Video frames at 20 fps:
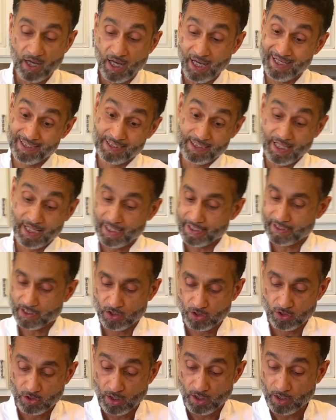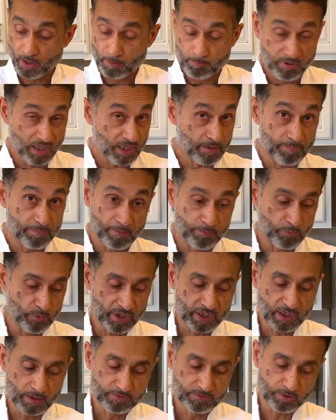I like a lot of black pepper when it
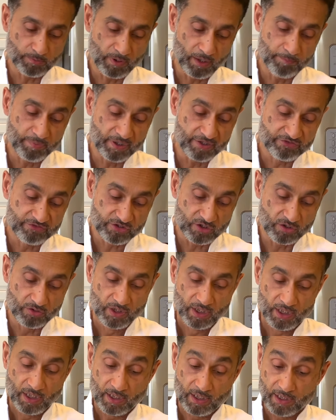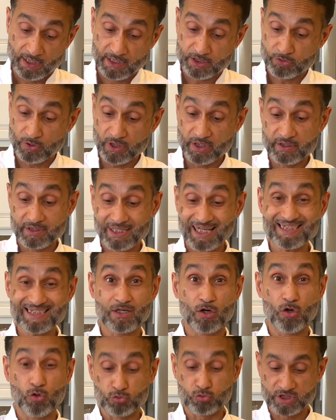comes to my beef. So literally, that's a
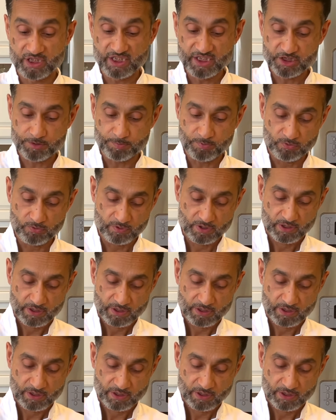whole teaspoon.